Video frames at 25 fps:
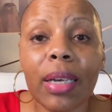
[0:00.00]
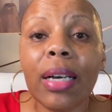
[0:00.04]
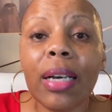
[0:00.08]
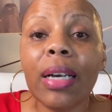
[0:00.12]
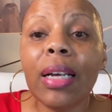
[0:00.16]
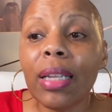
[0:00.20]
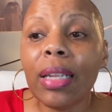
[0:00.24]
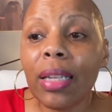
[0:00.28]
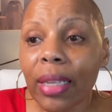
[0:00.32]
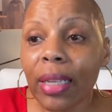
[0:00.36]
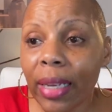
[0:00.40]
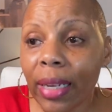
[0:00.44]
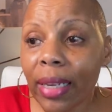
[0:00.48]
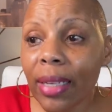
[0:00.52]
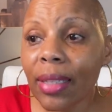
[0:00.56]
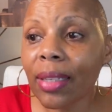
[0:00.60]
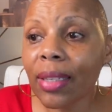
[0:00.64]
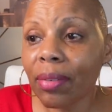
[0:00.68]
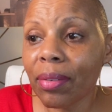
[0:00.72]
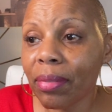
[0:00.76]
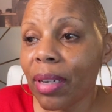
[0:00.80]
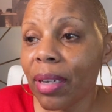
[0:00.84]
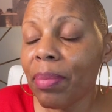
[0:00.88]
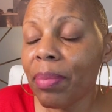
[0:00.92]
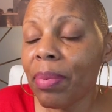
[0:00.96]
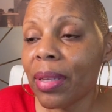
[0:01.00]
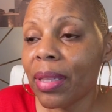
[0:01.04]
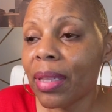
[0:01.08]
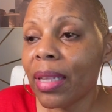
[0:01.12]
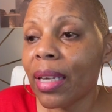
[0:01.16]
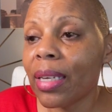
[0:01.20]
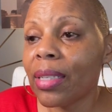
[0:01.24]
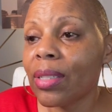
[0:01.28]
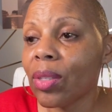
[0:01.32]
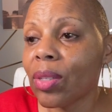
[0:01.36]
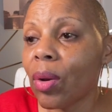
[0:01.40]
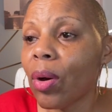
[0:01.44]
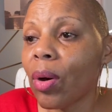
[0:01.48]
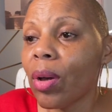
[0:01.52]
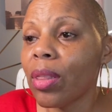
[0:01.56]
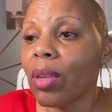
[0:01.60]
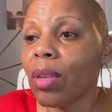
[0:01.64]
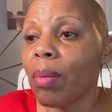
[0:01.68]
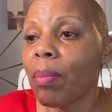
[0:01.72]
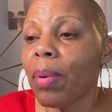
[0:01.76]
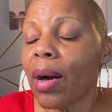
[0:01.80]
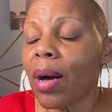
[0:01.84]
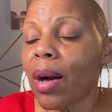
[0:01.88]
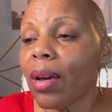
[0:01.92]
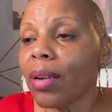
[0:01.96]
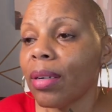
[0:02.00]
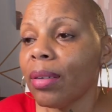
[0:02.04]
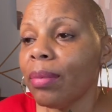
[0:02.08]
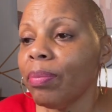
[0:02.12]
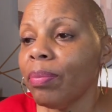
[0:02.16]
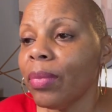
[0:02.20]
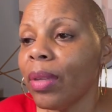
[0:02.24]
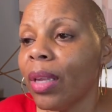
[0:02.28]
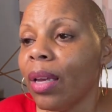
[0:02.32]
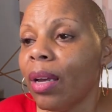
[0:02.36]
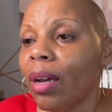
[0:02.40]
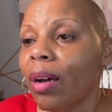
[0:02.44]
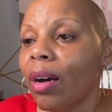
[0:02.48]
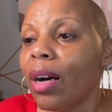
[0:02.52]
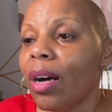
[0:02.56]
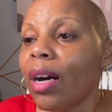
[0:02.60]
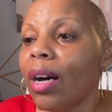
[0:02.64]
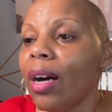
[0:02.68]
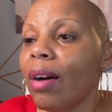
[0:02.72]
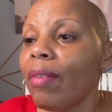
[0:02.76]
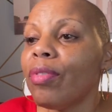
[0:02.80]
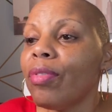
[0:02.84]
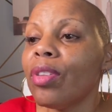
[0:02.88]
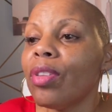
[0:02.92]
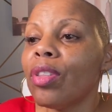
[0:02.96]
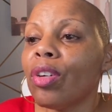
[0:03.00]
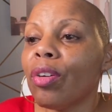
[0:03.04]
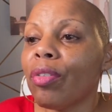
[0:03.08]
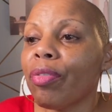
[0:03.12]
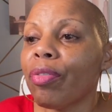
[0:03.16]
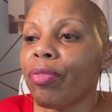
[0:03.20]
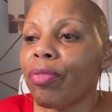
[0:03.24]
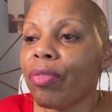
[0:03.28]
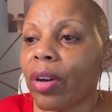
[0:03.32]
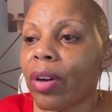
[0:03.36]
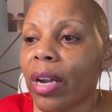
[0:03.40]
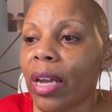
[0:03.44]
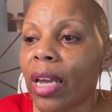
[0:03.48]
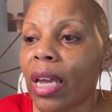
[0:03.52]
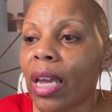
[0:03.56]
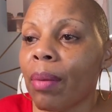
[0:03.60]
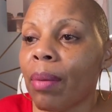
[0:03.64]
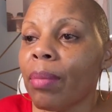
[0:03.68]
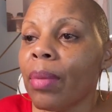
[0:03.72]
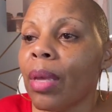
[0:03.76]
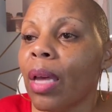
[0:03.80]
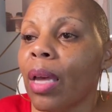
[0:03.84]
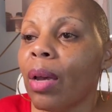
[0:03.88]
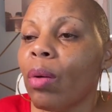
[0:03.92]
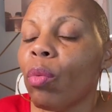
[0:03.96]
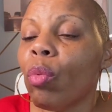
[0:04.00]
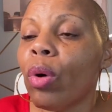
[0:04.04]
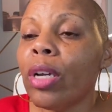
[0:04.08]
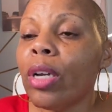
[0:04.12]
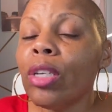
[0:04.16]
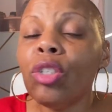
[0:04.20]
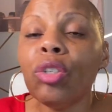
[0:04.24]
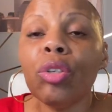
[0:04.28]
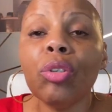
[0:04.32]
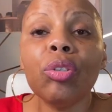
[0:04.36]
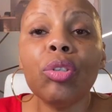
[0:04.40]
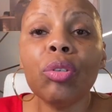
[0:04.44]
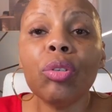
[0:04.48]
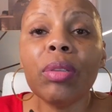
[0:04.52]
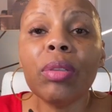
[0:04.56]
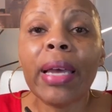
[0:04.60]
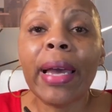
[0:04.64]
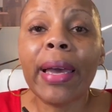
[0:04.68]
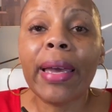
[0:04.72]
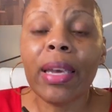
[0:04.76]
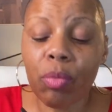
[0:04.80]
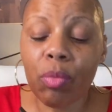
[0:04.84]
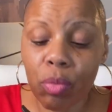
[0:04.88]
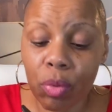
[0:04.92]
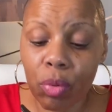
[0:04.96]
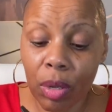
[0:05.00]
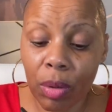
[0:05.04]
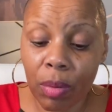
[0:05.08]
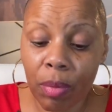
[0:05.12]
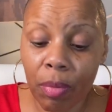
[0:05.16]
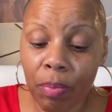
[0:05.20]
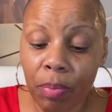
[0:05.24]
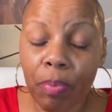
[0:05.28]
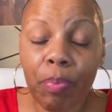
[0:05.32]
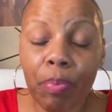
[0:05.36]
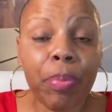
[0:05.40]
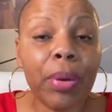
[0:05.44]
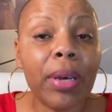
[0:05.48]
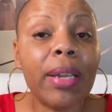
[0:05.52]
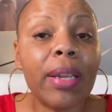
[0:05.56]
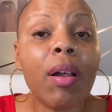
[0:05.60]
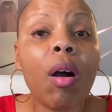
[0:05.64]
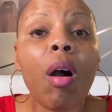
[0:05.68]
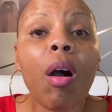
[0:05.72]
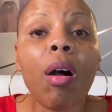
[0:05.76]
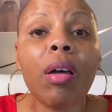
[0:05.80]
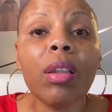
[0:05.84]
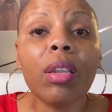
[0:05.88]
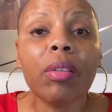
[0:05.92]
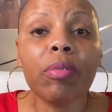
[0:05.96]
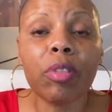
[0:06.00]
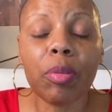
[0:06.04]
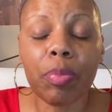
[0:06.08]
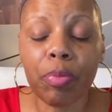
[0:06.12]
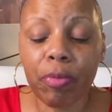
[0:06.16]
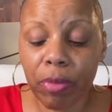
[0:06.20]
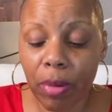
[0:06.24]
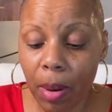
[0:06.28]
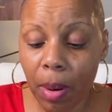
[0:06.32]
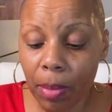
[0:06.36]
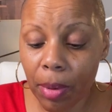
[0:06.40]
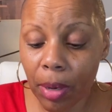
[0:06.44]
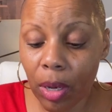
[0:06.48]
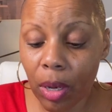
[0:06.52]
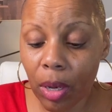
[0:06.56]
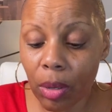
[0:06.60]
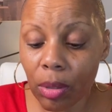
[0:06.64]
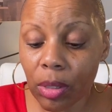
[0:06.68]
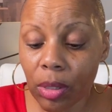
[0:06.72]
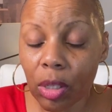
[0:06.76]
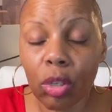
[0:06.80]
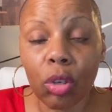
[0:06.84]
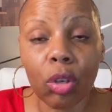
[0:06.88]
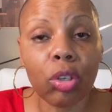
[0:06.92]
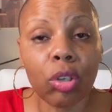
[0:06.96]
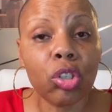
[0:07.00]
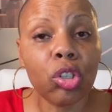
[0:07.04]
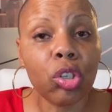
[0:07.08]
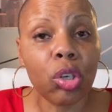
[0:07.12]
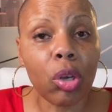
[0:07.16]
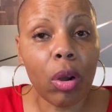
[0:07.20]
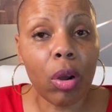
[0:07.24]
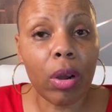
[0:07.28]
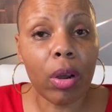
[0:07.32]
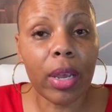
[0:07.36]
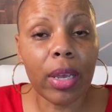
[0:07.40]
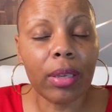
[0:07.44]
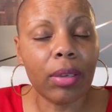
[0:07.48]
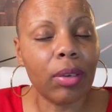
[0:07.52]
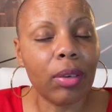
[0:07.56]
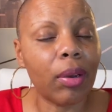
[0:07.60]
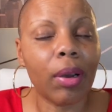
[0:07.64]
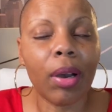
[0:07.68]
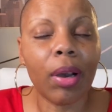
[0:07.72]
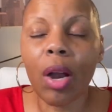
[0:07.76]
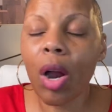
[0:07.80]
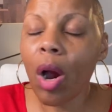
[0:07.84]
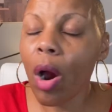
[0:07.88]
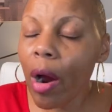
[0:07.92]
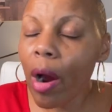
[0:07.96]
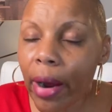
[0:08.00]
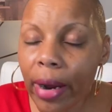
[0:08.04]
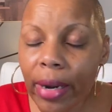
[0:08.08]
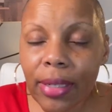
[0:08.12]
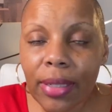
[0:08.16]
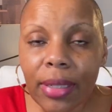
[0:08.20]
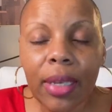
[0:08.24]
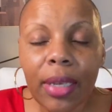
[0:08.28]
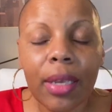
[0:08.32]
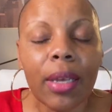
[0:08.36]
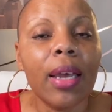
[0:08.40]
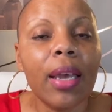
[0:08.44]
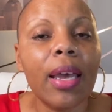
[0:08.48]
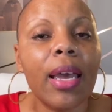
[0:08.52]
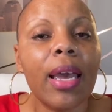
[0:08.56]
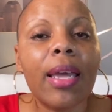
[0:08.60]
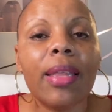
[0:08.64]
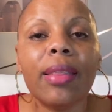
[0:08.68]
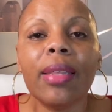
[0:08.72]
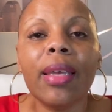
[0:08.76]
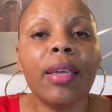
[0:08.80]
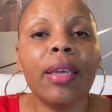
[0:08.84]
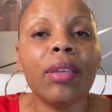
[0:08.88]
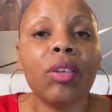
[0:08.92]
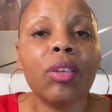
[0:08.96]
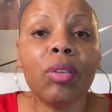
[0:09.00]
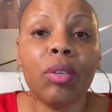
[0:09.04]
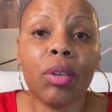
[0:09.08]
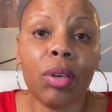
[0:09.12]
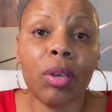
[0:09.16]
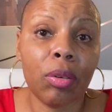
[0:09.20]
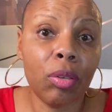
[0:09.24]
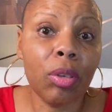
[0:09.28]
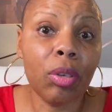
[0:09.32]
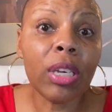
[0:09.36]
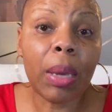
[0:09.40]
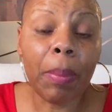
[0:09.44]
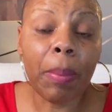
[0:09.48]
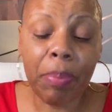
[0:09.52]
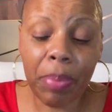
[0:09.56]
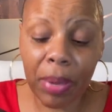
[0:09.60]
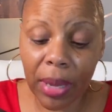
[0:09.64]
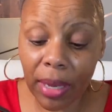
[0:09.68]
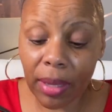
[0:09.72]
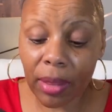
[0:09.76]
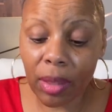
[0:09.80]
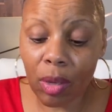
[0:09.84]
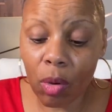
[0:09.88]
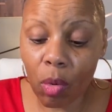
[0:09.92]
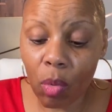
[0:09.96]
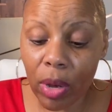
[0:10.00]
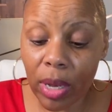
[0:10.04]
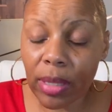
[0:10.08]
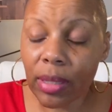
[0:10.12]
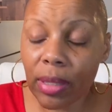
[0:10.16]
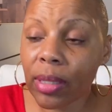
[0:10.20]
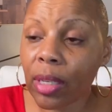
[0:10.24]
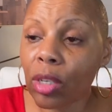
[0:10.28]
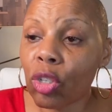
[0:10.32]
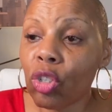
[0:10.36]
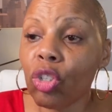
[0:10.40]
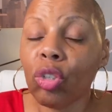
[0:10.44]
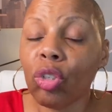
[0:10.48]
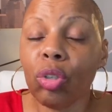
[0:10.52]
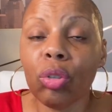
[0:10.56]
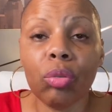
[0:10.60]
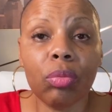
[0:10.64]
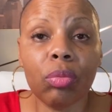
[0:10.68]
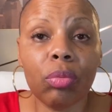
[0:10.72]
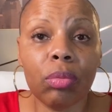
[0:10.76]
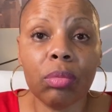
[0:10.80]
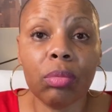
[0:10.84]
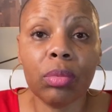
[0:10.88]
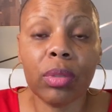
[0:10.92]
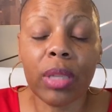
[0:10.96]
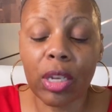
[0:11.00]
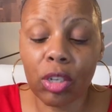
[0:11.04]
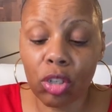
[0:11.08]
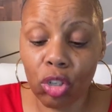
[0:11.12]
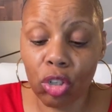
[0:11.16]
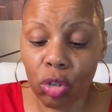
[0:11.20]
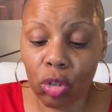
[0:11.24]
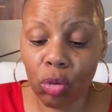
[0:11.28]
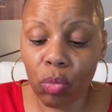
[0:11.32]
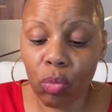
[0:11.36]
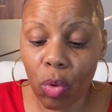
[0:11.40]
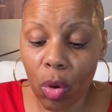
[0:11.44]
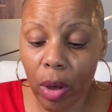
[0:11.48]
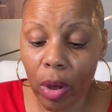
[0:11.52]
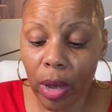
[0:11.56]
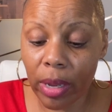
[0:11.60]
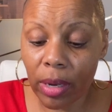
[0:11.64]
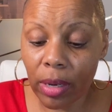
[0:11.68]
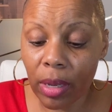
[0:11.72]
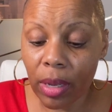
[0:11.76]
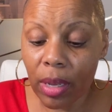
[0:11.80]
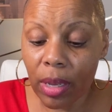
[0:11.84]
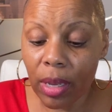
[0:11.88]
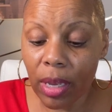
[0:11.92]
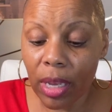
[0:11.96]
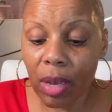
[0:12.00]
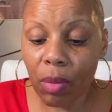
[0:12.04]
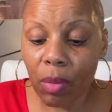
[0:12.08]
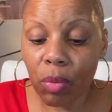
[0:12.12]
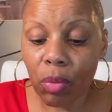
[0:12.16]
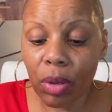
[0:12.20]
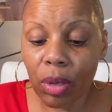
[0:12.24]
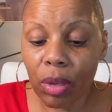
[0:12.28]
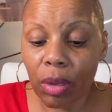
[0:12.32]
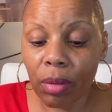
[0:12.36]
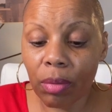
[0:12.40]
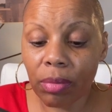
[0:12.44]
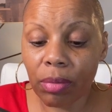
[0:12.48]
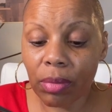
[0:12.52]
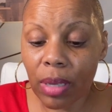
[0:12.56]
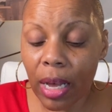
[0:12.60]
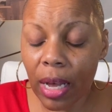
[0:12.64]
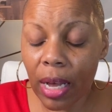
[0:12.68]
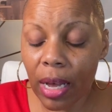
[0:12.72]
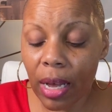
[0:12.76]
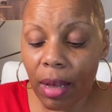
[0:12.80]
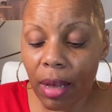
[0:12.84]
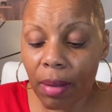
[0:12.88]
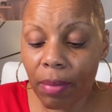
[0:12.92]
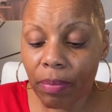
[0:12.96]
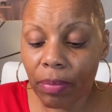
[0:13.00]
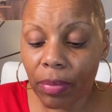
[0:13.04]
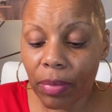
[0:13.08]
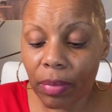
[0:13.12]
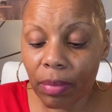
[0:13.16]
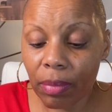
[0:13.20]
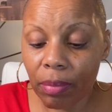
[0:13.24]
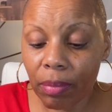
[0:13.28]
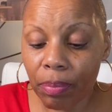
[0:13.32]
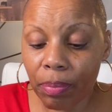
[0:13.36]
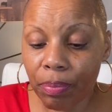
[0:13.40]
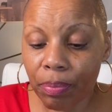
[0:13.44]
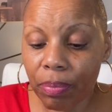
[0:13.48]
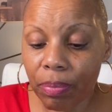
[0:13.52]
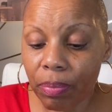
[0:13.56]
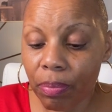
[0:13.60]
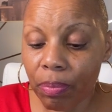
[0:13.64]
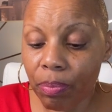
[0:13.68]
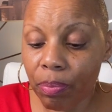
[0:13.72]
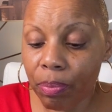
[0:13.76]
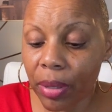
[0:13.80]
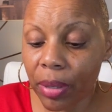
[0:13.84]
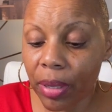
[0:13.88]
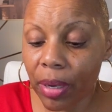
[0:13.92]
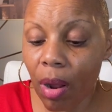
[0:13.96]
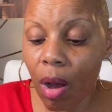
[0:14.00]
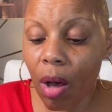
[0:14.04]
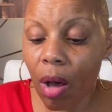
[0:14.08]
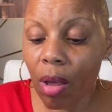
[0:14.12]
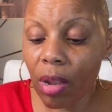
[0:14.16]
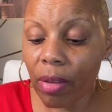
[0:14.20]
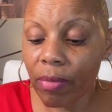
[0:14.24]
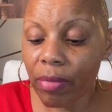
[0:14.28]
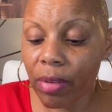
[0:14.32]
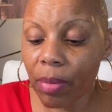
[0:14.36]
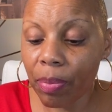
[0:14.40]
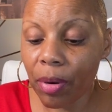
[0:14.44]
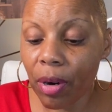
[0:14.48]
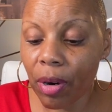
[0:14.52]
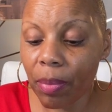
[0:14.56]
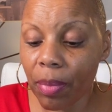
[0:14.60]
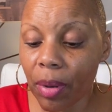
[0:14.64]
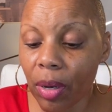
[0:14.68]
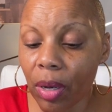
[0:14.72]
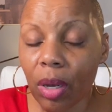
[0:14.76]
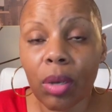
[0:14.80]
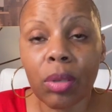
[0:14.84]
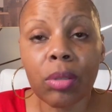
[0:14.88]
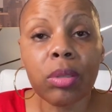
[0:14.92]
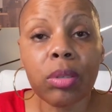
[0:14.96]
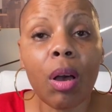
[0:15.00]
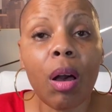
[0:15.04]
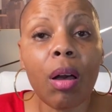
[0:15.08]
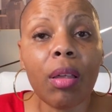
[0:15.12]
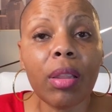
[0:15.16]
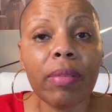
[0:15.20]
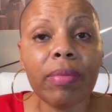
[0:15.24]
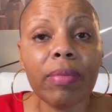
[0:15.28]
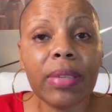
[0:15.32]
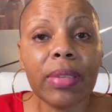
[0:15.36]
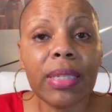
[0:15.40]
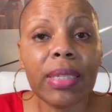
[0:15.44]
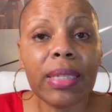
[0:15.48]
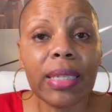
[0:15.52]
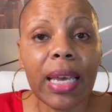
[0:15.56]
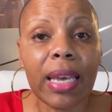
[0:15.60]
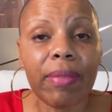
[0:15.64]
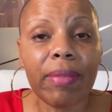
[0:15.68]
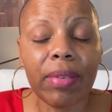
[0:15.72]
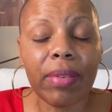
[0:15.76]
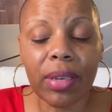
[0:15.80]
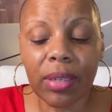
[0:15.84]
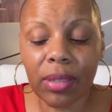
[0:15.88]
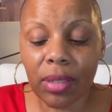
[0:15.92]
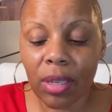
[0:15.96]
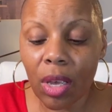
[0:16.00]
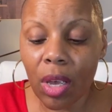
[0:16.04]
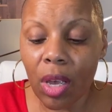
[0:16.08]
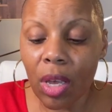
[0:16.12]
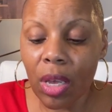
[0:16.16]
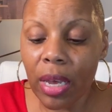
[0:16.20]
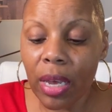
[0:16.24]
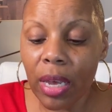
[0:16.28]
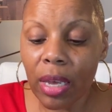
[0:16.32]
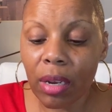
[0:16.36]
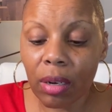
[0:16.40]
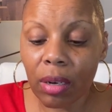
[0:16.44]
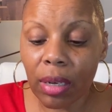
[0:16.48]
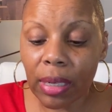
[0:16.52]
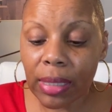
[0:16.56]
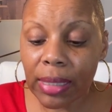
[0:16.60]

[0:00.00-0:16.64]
click the ribbon that's on the bottom of the frame. Once you do that, it will put all of the promo codes in your chart in your cart, and then you know you can pick the ones that you that you want. It will um, put all of the promo codes, all of the savings. It'll